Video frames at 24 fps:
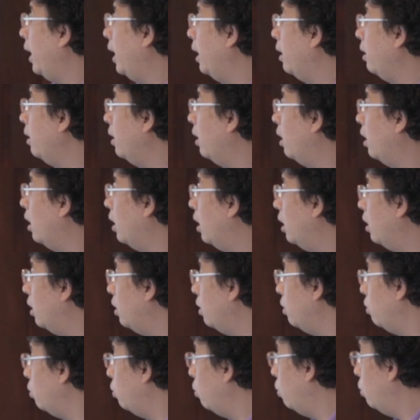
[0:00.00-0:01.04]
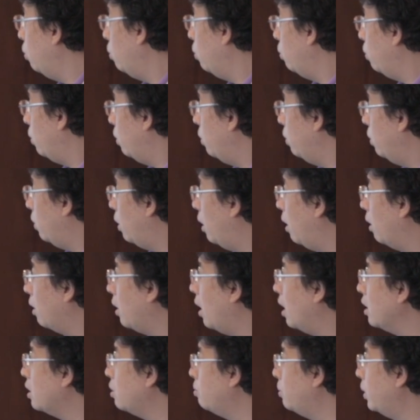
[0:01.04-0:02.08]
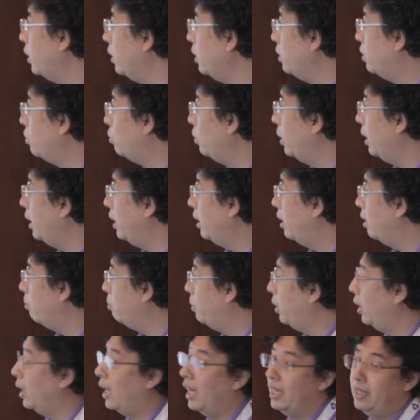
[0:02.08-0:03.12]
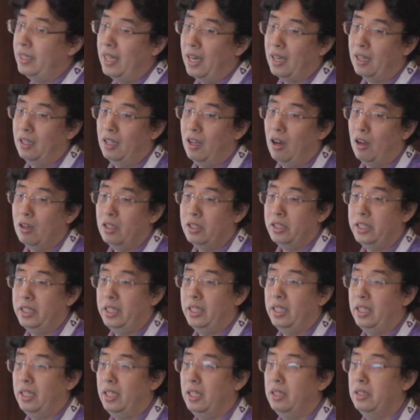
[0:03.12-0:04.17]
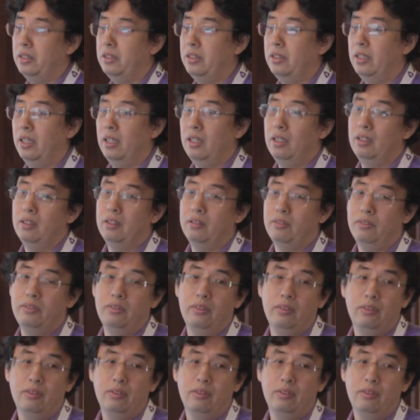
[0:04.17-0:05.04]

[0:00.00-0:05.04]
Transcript: And our customer is really the Ping An technology, is the